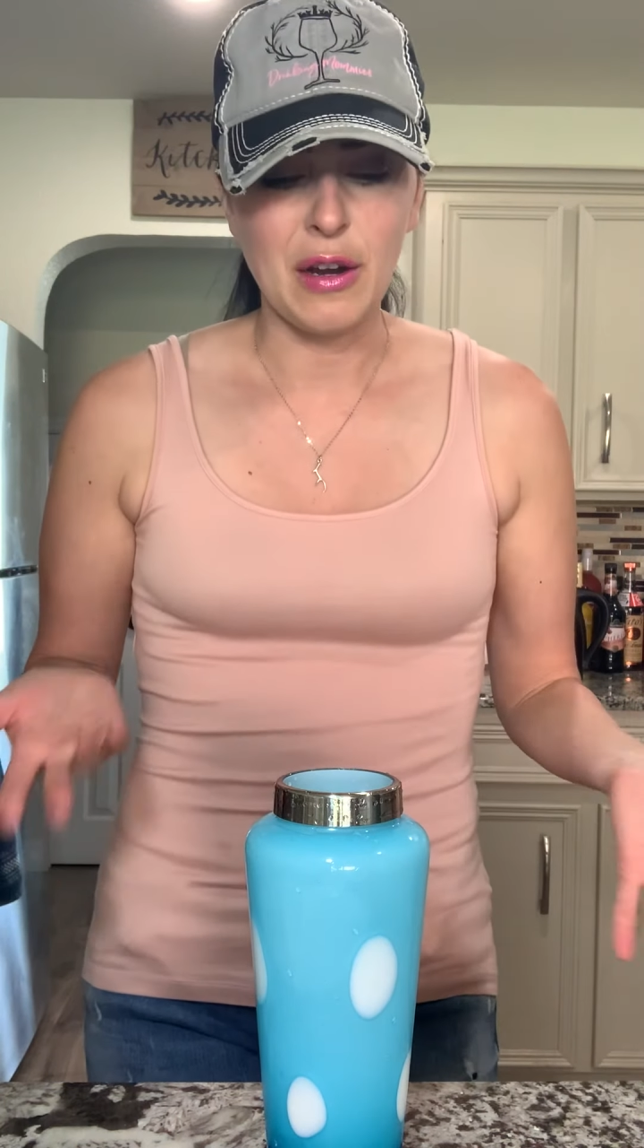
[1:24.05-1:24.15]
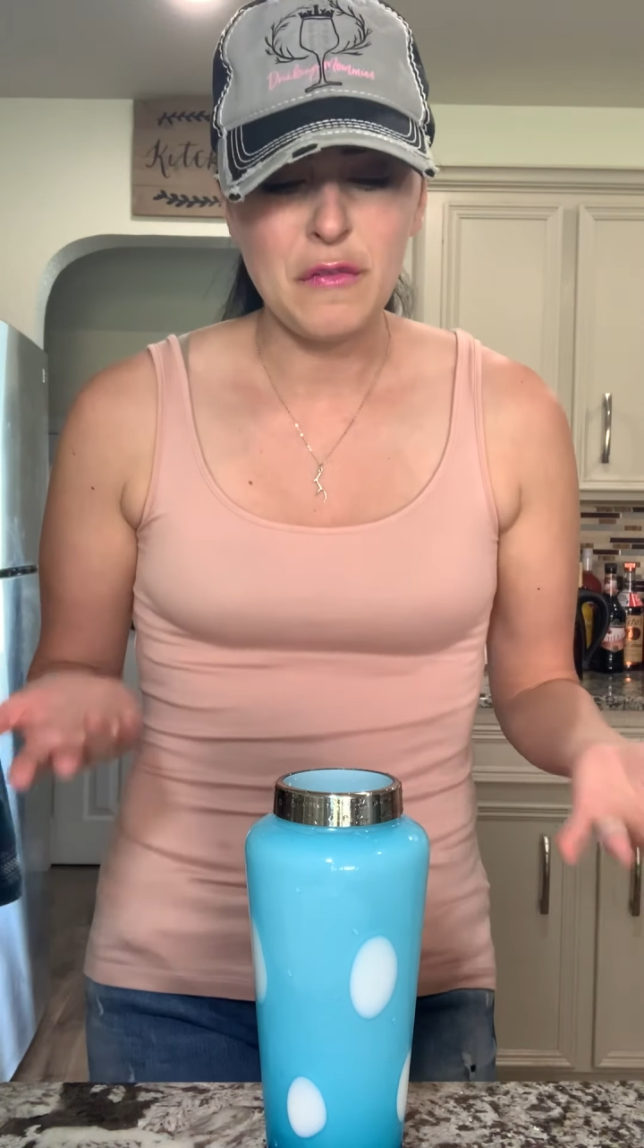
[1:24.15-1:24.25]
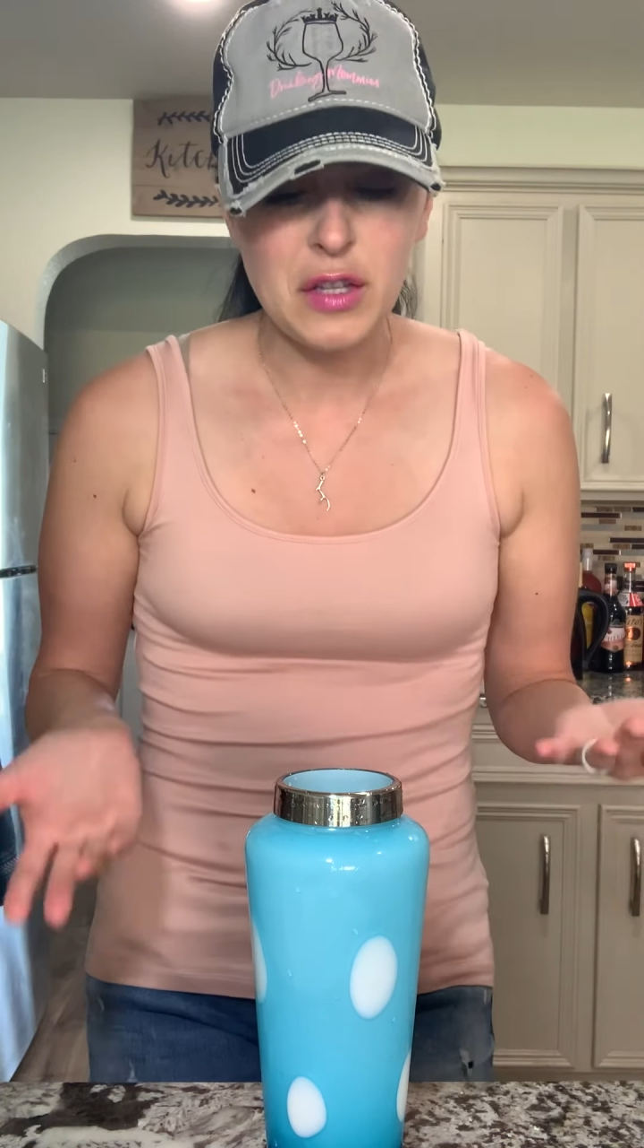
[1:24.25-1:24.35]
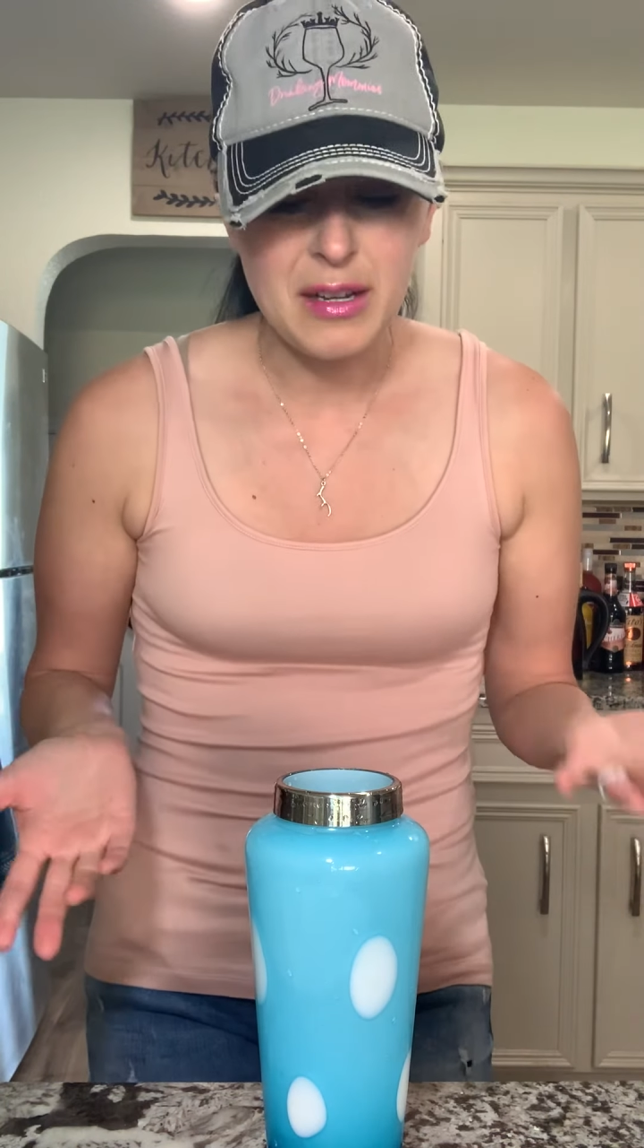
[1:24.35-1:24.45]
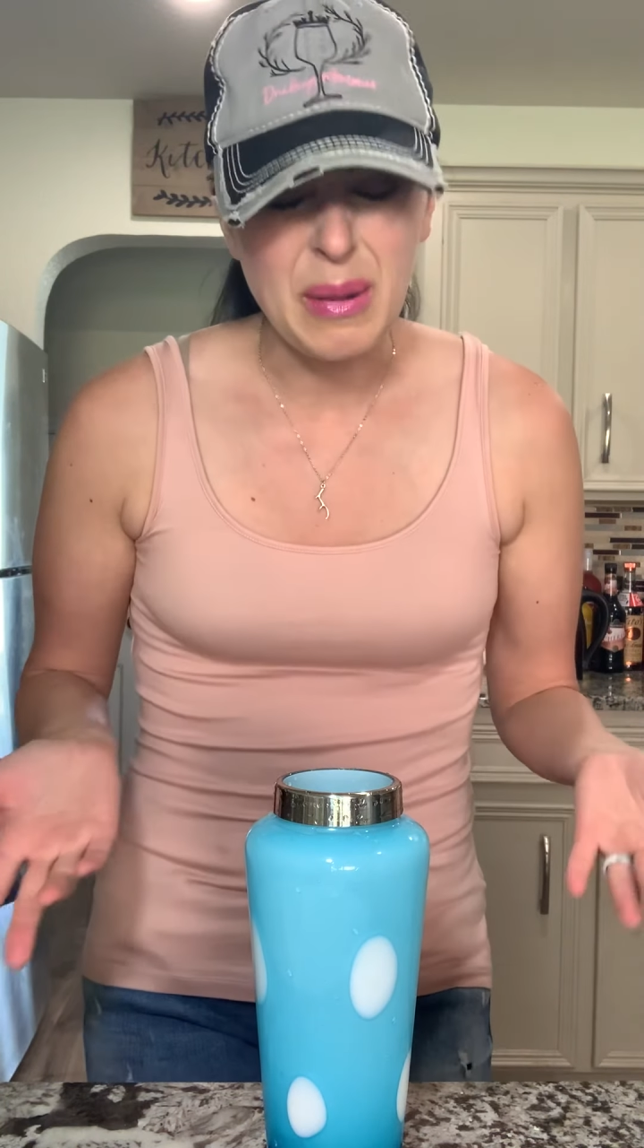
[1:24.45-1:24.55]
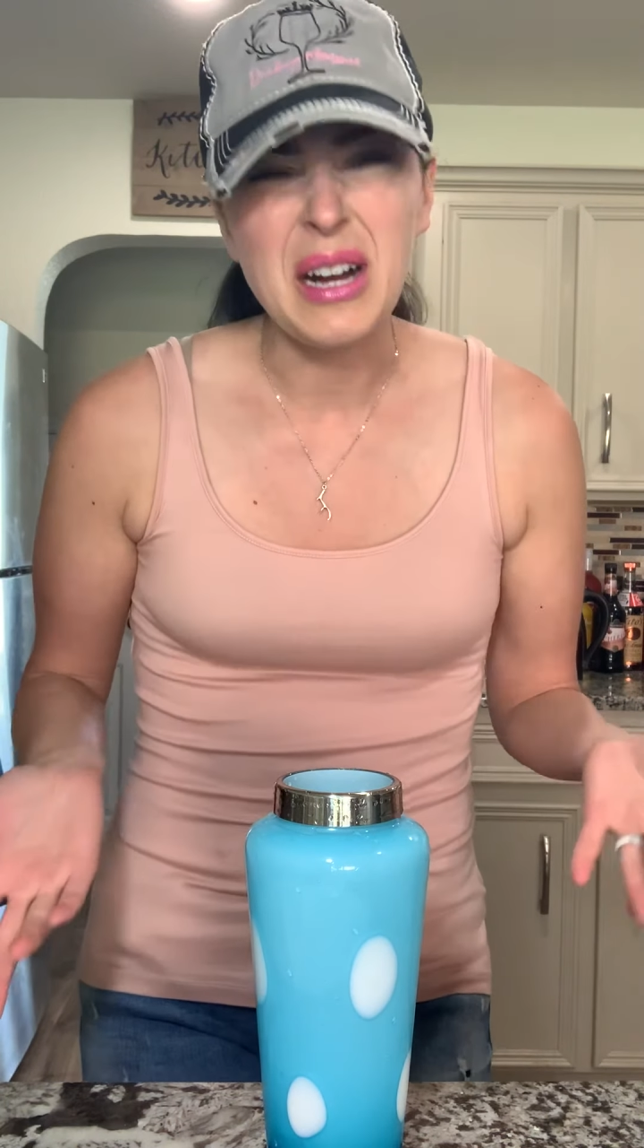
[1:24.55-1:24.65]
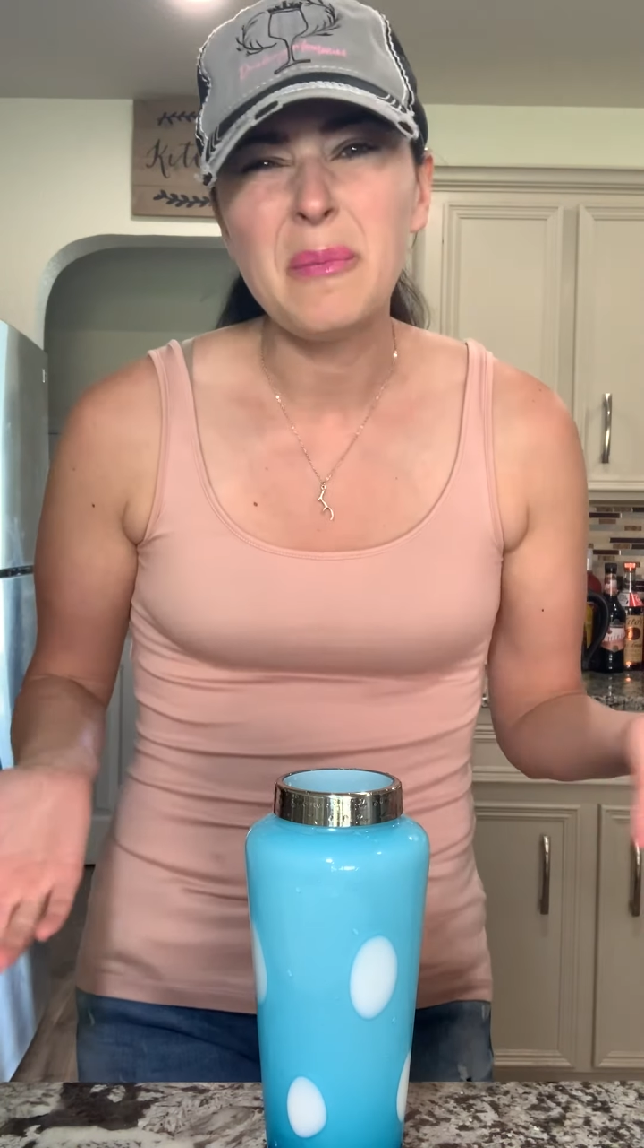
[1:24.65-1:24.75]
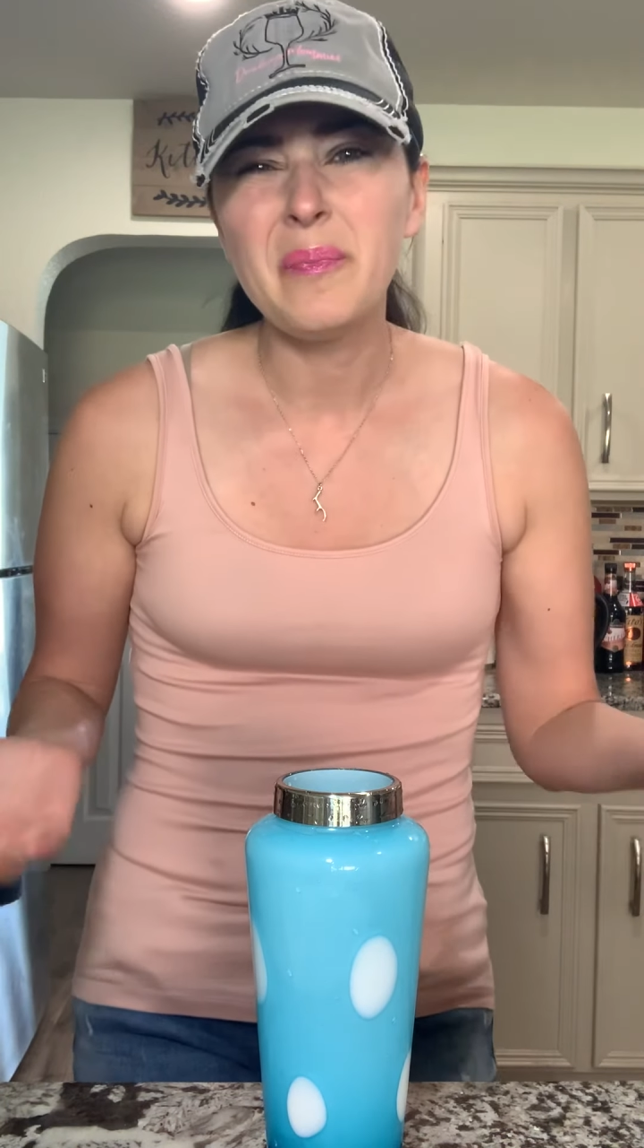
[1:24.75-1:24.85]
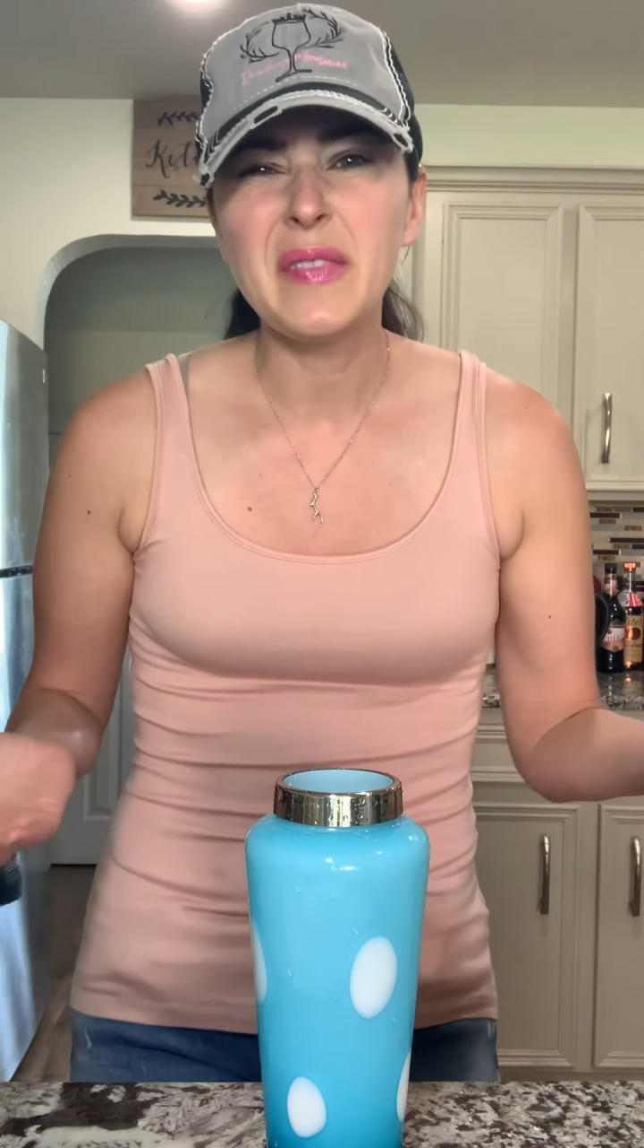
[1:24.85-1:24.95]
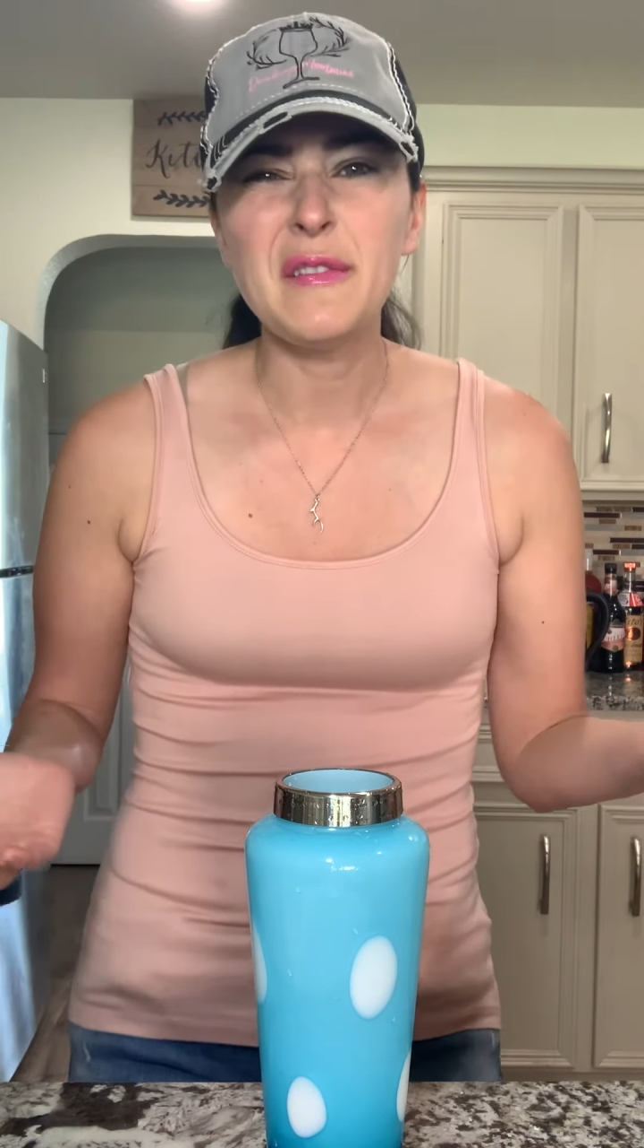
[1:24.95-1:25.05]
fill it
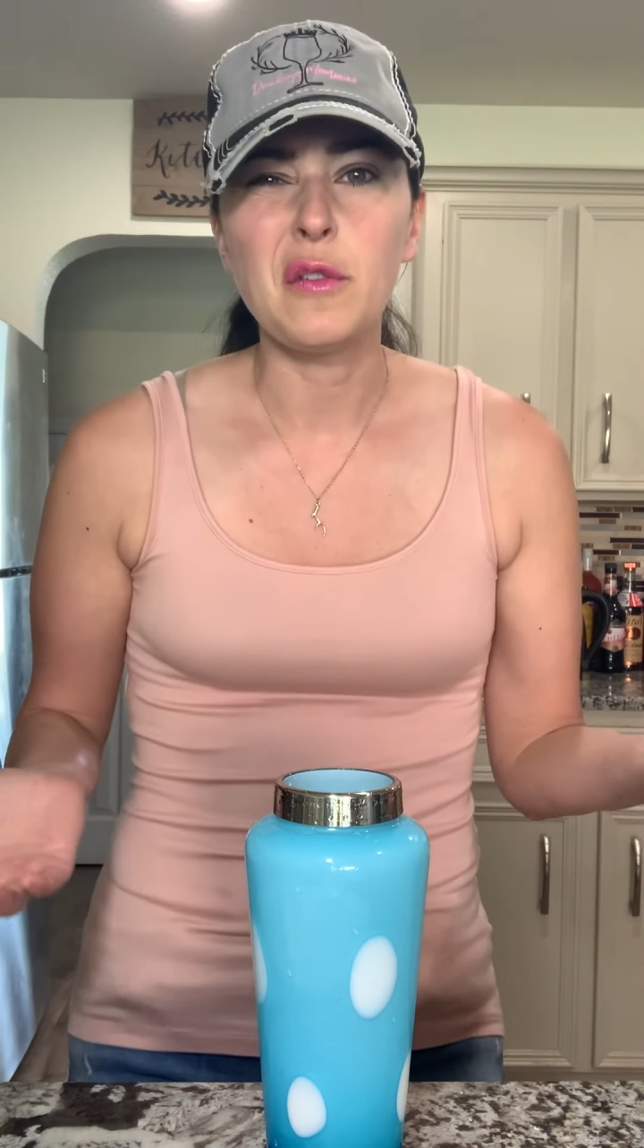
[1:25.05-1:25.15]
about